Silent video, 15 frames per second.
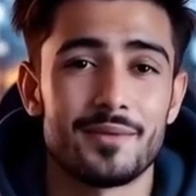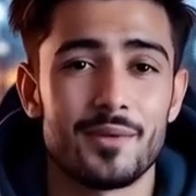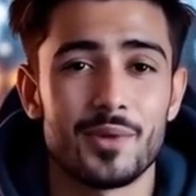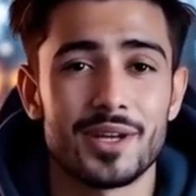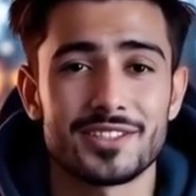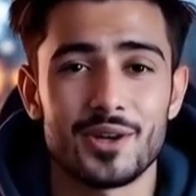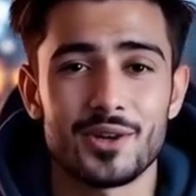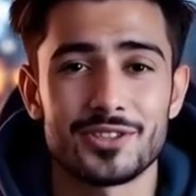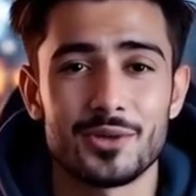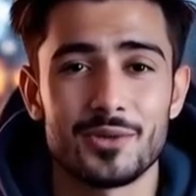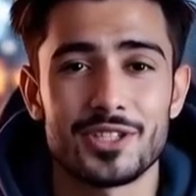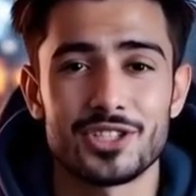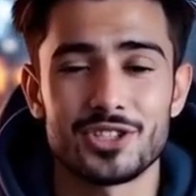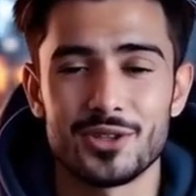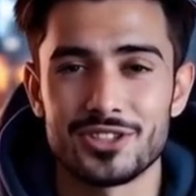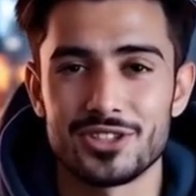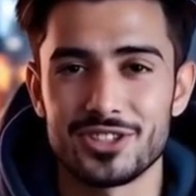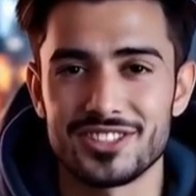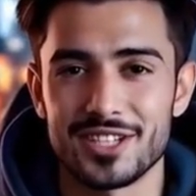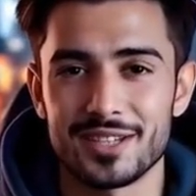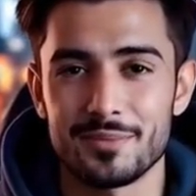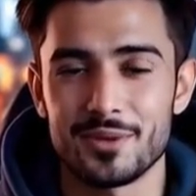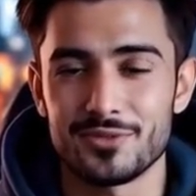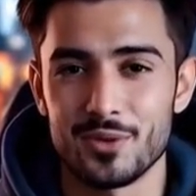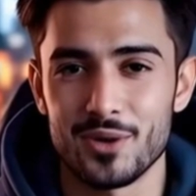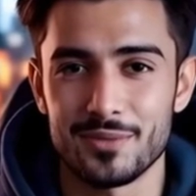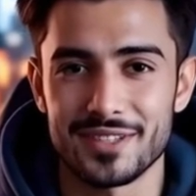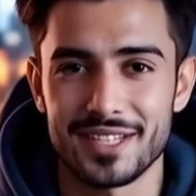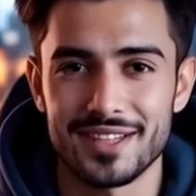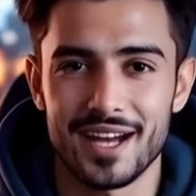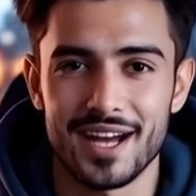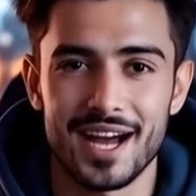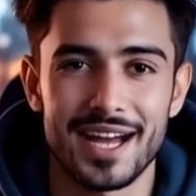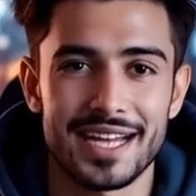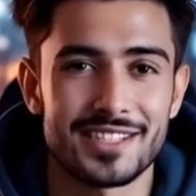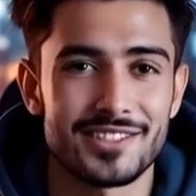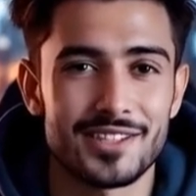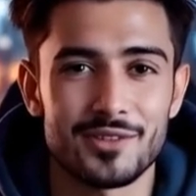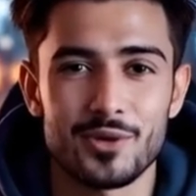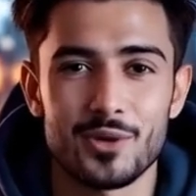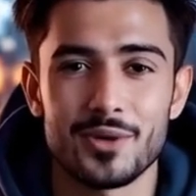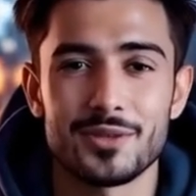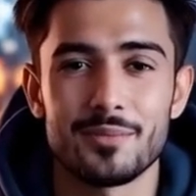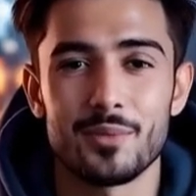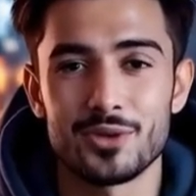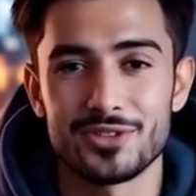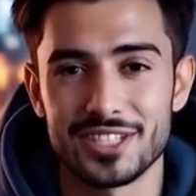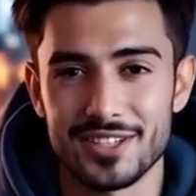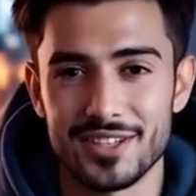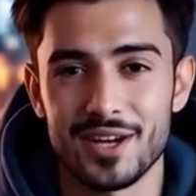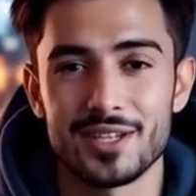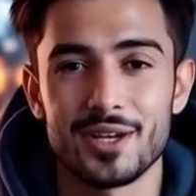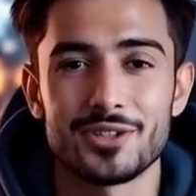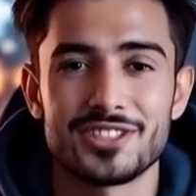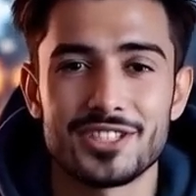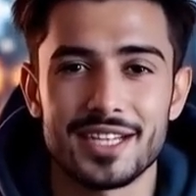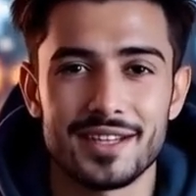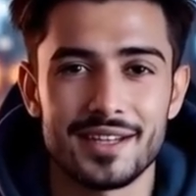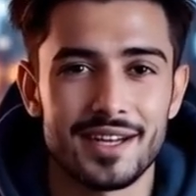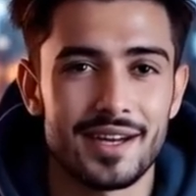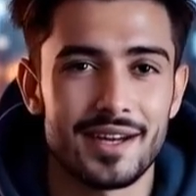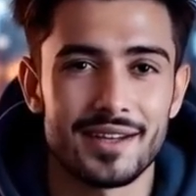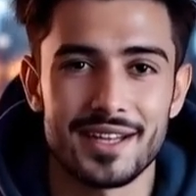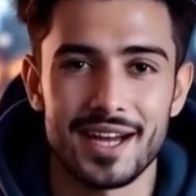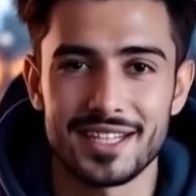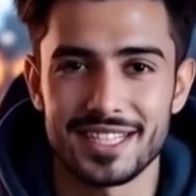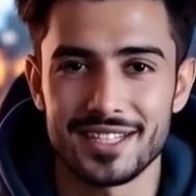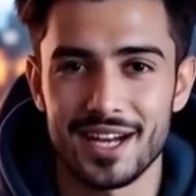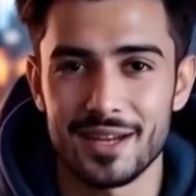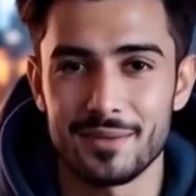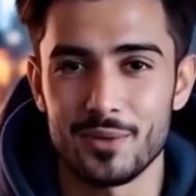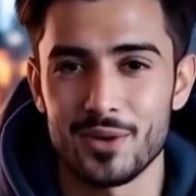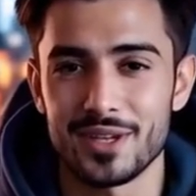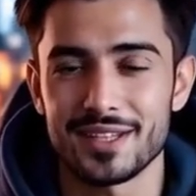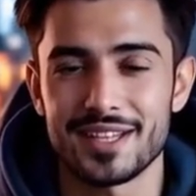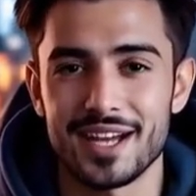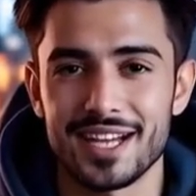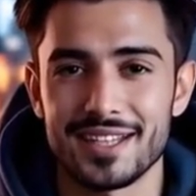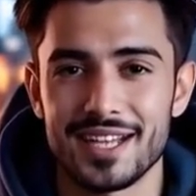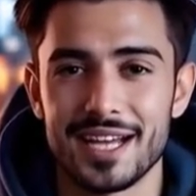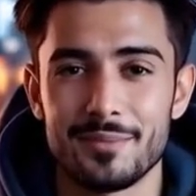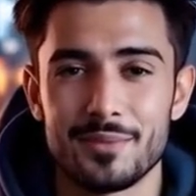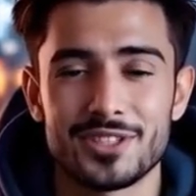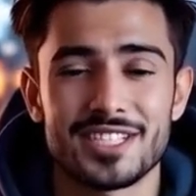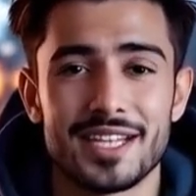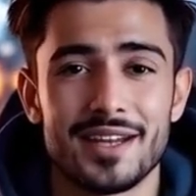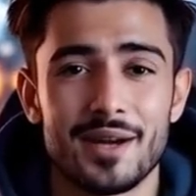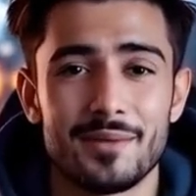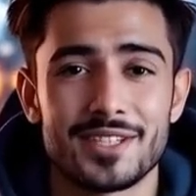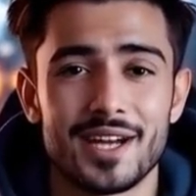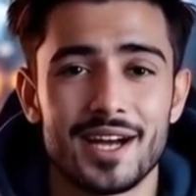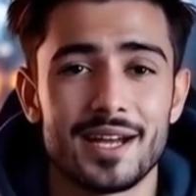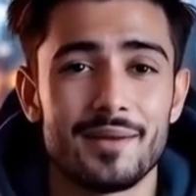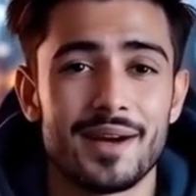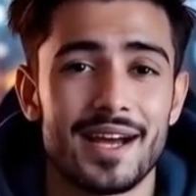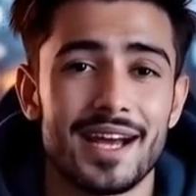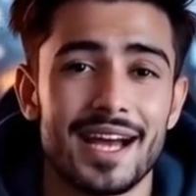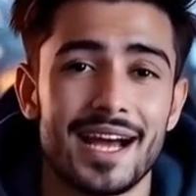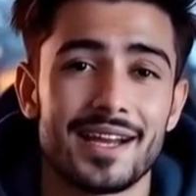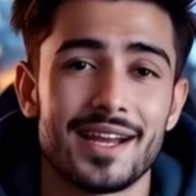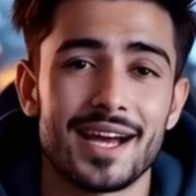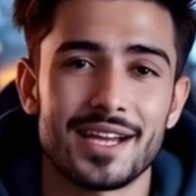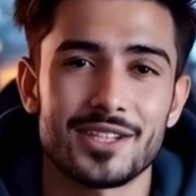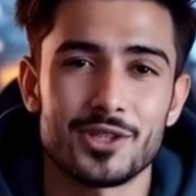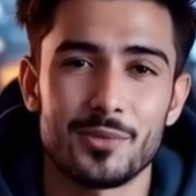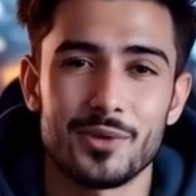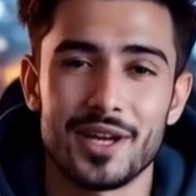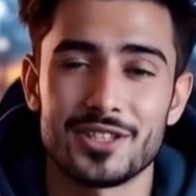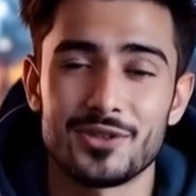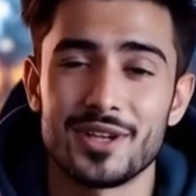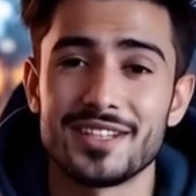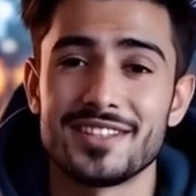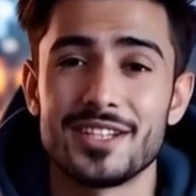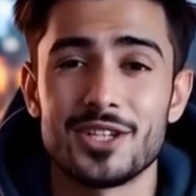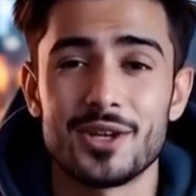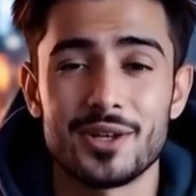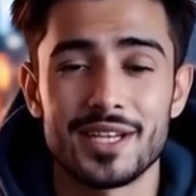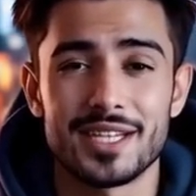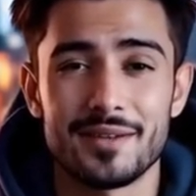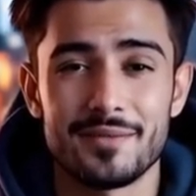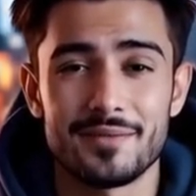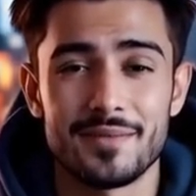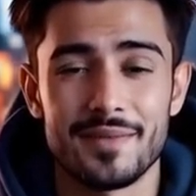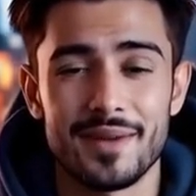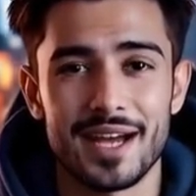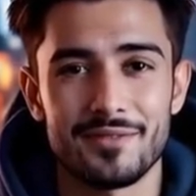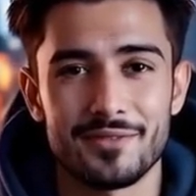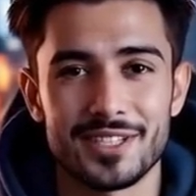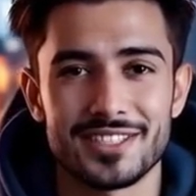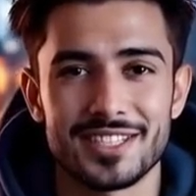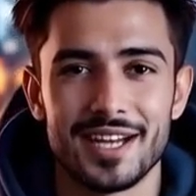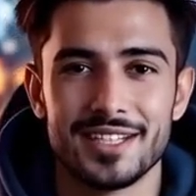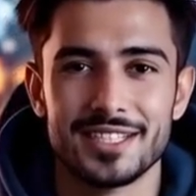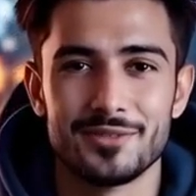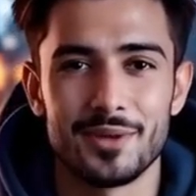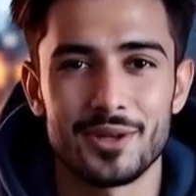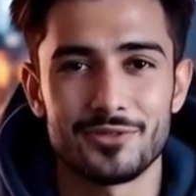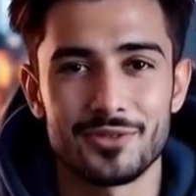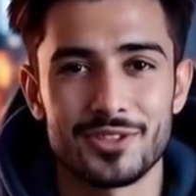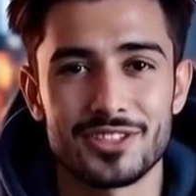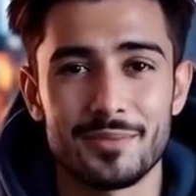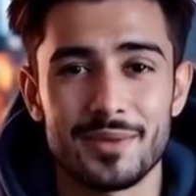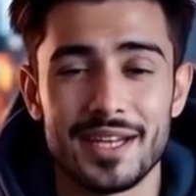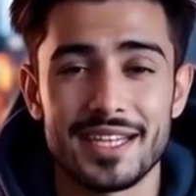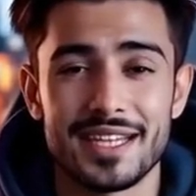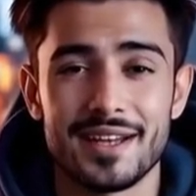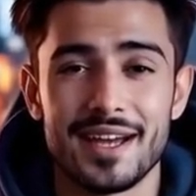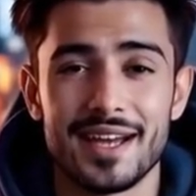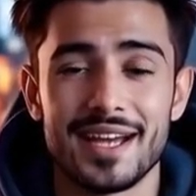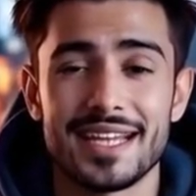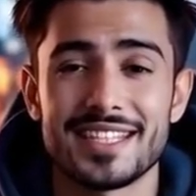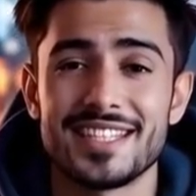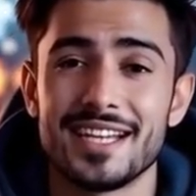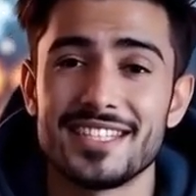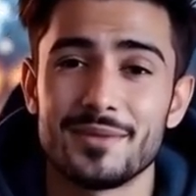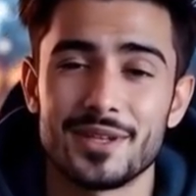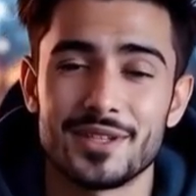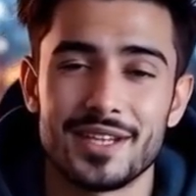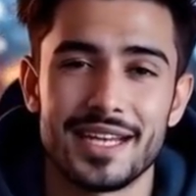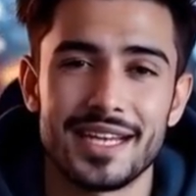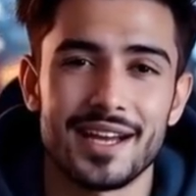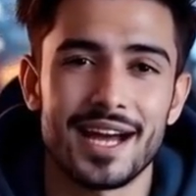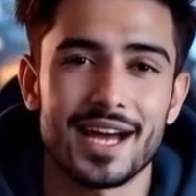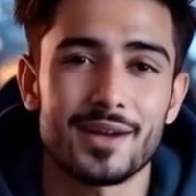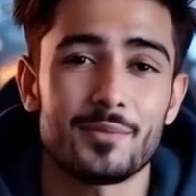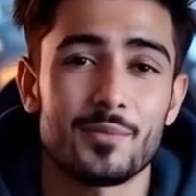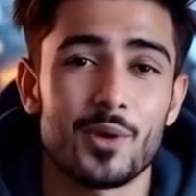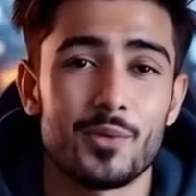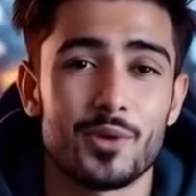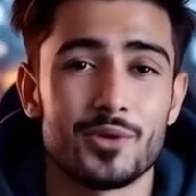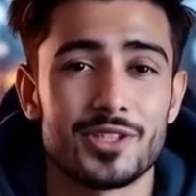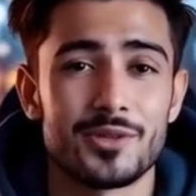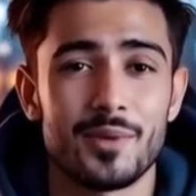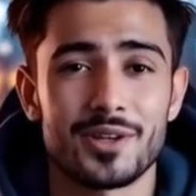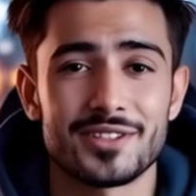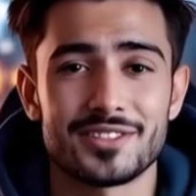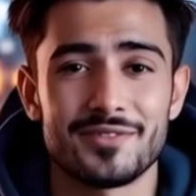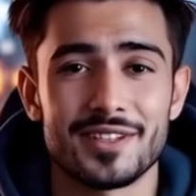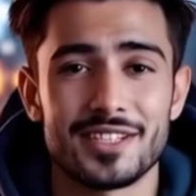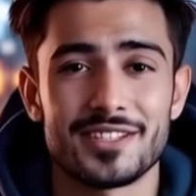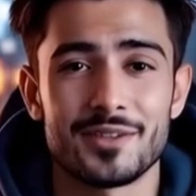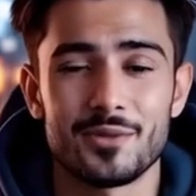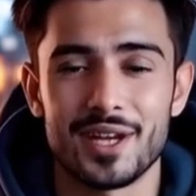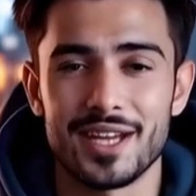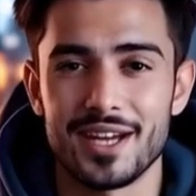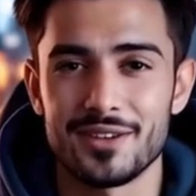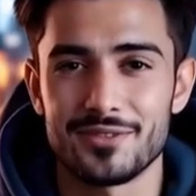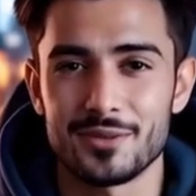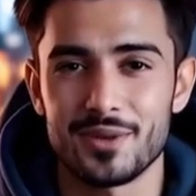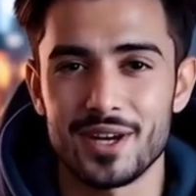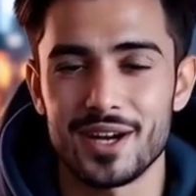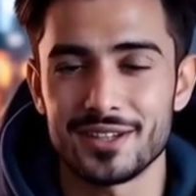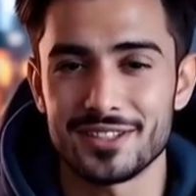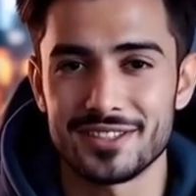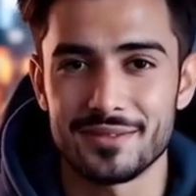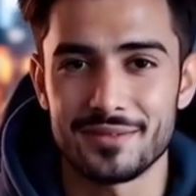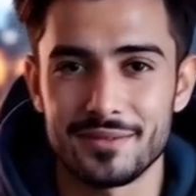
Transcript: Wix also ensures your site performs at the highest level with multi-cloud hosting, 99.99% uptime, and enterprise-grade security. Every site is built for speed, accessibility, and mobile responsiveness right out of the box.